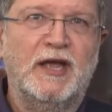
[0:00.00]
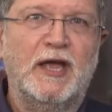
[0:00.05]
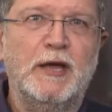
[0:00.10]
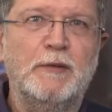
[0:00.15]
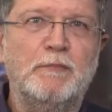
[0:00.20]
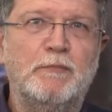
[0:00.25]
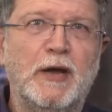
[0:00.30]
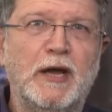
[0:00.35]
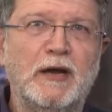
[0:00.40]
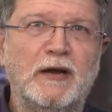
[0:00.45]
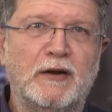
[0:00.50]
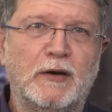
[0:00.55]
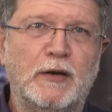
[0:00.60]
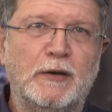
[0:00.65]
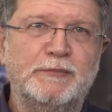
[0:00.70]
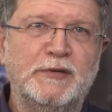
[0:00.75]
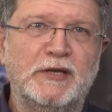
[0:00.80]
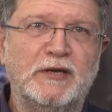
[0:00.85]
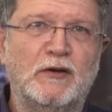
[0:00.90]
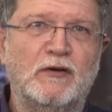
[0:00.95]
and
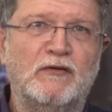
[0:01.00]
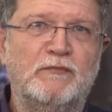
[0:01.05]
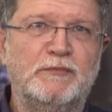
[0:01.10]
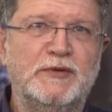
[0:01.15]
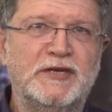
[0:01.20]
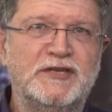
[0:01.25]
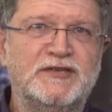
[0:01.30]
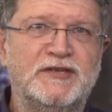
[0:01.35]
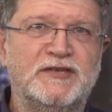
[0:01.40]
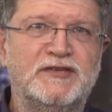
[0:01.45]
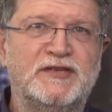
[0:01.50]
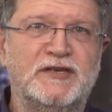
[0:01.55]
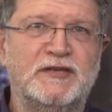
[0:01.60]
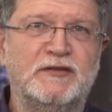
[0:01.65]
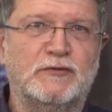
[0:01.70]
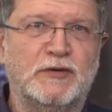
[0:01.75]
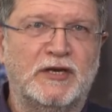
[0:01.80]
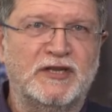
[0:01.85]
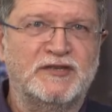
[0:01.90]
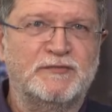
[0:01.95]
bankrupting of business in
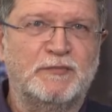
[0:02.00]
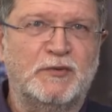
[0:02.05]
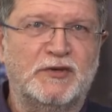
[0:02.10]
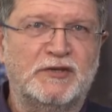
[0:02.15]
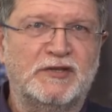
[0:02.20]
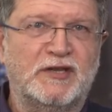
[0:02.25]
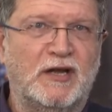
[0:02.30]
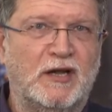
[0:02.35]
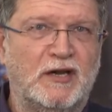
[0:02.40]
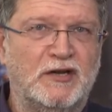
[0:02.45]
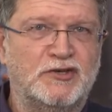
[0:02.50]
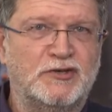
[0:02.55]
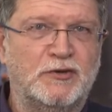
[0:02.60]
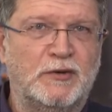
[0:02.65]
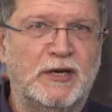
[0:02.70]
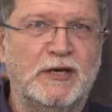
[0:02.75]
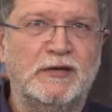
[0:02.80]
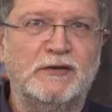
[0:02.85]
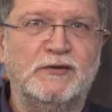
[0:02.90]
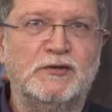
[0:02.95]
transport,
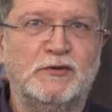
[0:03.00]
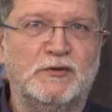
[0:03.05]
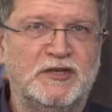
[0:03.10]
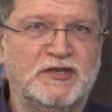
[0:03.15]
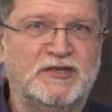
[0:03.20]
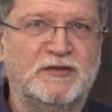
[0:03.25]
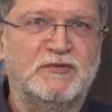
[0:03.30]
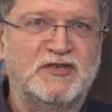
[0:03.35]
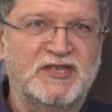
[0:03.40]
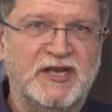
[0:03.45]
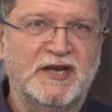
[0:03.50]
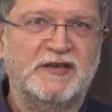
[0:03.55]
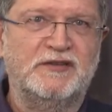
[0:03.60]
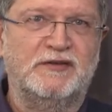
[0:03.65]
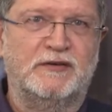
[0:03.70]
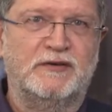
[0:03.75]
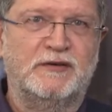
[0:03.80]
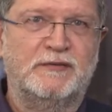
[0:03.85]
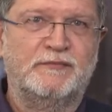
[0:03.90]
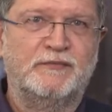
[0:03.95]
culture and tourism
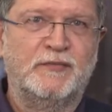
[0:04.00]
sector.